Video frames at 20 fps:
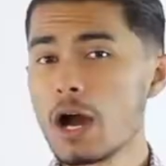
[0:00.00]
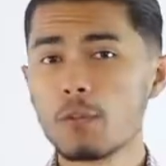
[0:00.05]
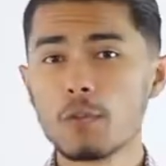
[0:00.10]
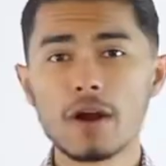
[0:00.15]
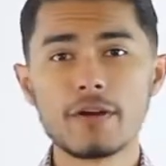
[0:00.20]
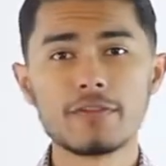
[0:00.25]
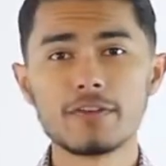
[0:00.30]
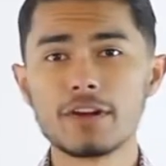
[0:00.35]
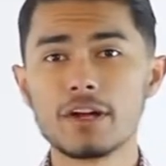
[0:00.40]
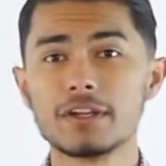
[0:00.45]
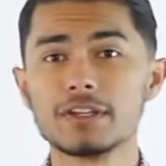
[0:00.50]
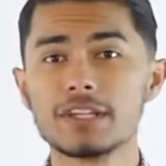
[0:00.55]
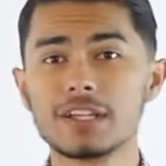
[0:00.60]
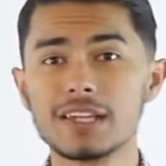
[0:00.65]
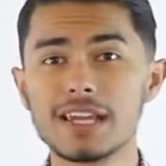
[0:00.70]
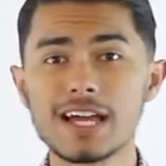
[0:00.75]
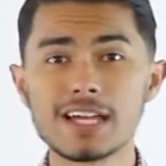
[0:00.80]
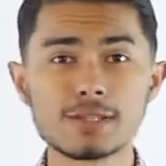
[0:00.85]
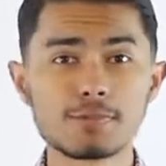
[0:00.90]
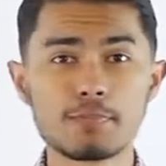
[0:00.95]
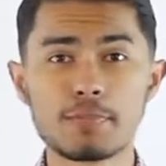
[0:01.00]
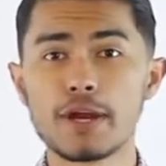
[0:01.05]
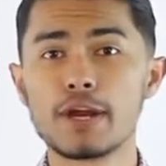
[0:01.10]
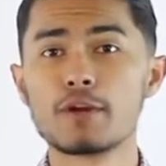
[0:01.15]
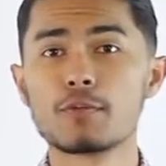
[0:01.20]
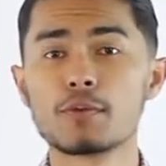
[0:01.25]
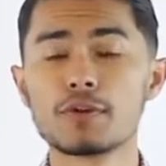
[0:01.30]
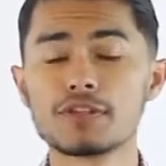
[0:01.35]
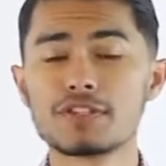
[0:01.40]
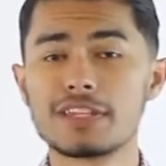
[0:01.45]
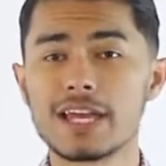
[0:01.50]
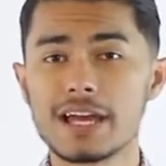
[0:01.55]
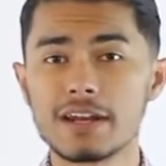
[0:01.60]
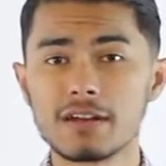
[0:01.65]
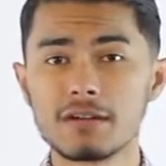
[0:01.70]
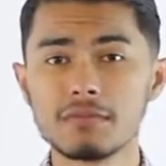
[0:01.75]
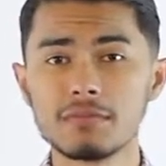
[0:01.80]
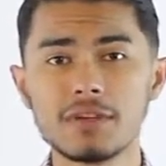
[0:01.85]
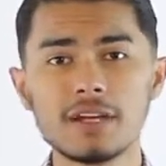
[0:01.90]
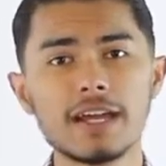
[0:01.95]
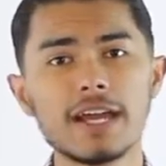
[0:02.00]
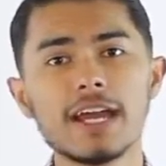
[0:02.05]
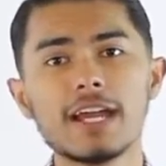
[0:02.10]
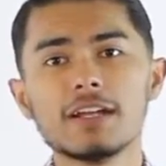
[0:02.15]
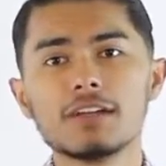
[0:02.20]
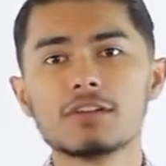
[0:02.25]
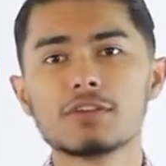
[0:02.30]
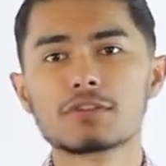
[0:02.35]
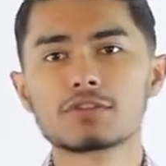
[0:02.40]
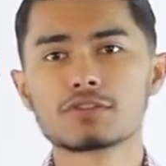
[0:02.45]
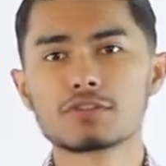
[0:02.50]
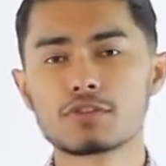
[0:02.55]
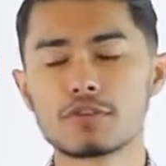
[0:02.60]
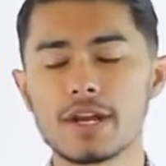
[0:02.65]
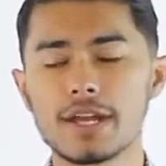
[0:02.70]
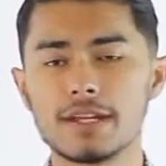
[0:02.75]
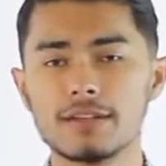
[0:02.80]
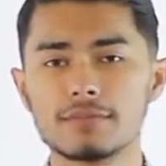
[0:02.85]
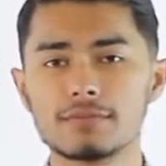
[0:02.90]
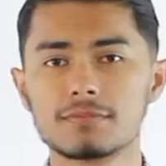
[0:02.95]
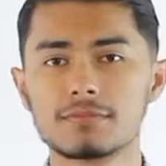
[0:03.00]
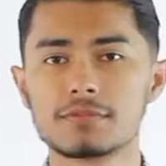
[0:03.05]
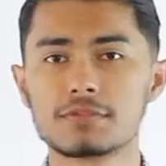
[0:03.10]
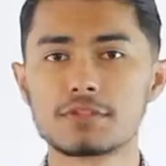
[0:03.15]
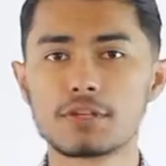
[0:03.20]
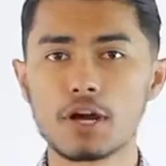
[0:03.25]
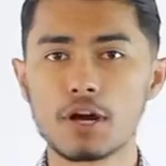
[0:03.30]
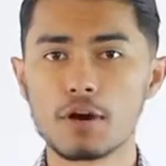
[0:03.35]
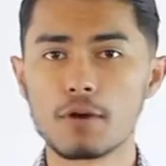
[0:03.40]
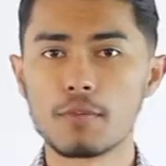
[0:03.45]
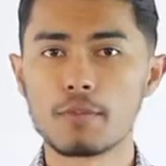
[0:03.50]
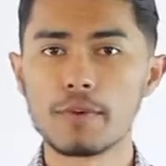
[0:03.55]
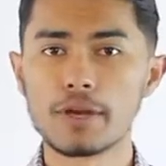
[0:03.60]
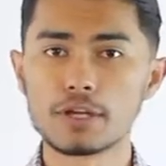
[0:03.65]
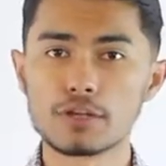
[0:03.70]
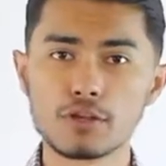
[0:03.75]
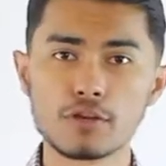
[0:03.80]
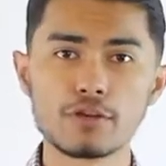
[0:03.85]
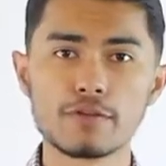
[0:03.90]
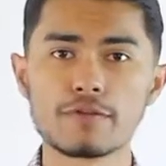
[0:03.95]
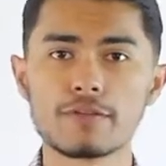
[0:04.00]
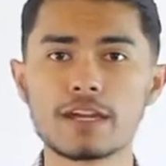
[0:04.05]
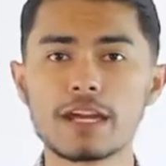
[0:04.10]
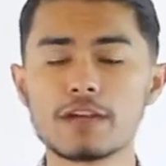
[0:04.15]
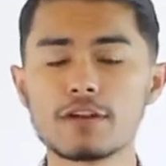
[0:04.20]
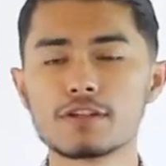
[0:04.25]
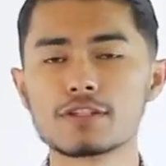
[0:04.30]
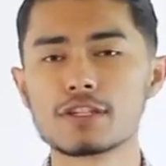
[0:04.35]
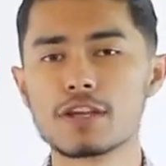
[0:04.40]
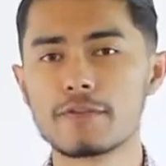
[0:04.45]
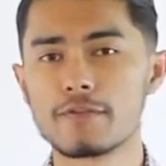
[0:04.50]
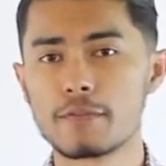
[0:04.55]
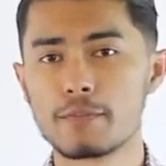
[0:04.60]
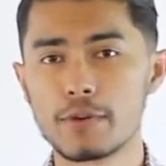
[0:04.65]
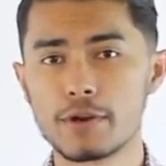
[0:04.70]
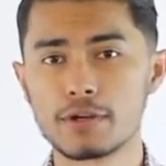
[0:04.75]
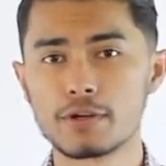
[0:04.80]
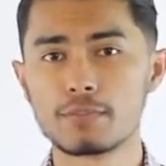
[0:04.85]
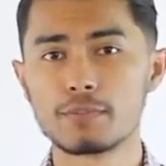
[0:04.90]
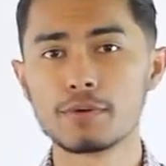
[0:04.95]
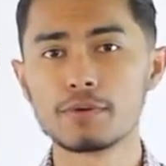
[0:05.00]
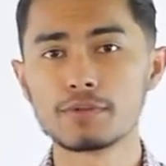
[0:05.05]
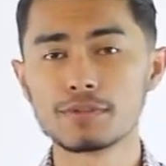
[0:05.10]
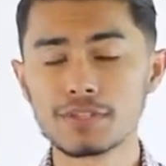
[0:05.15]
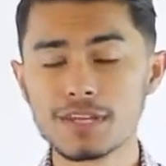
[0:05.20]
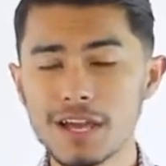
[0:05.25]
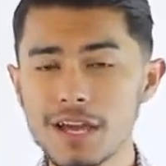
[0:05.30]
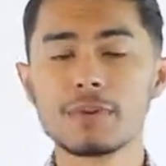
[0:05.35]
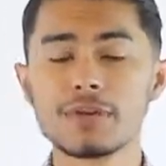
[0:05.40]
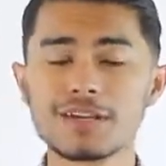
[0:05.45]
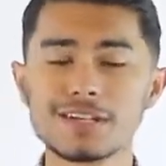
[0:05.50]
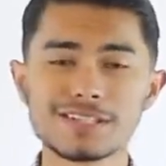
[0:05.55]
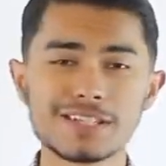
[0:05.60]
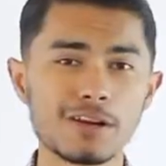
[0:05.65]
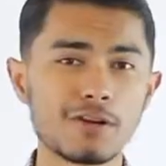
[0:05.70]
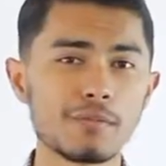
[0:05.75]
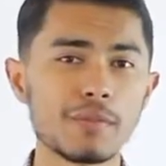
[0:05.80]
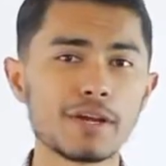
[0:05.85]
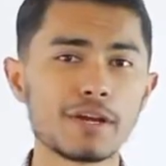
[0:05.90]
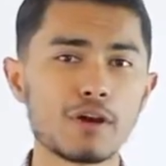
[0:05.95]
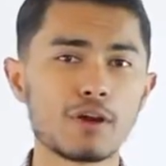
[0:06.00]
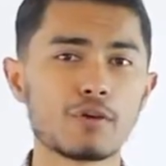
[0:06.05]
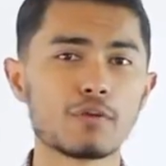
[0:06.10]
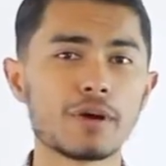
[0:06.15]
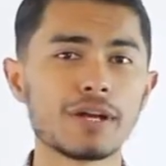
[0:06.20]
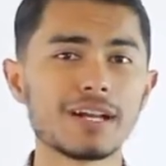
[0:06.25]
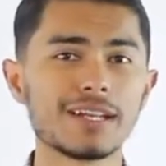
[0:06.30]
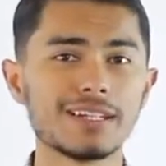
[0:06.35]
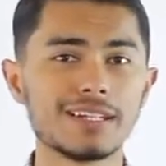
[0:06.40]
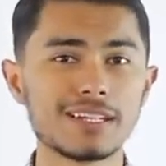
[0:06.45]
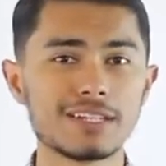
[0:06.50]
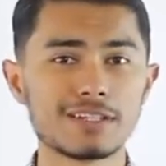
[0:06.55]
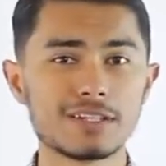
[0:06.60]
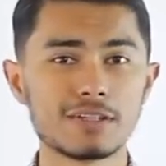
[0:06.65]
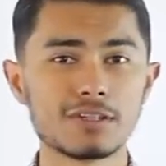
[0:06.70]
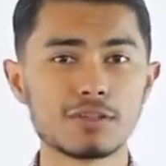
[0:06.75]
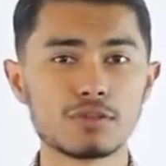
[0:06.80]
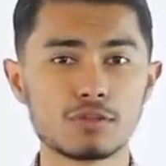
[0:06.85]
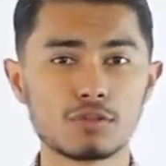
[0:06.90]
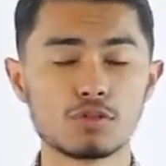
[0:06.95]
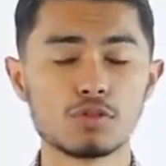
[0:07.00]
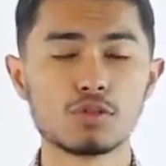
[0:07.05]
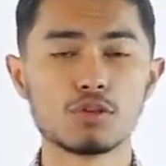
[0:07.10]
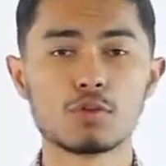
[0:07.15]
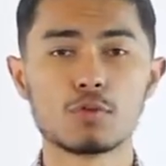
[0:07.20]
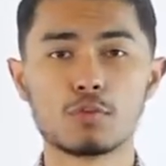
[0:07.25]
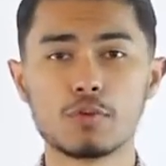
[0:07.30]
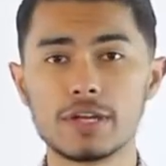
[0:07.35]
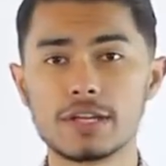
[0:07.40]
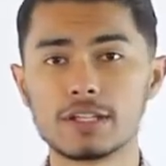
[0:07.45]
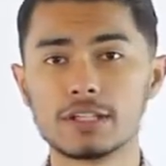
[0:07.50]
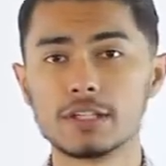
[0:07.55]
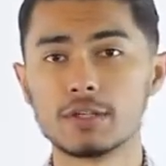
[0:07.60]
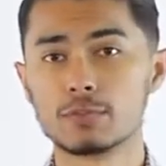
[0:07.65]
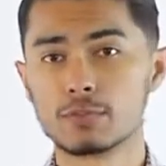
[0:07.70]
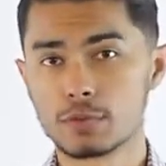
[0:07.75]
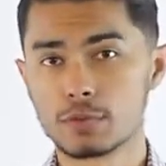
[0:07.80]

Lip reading: However, nonetheless, paired with denim, it looks great. So make sure you get yourself a pair of boots because it'll make a great addition to your weekly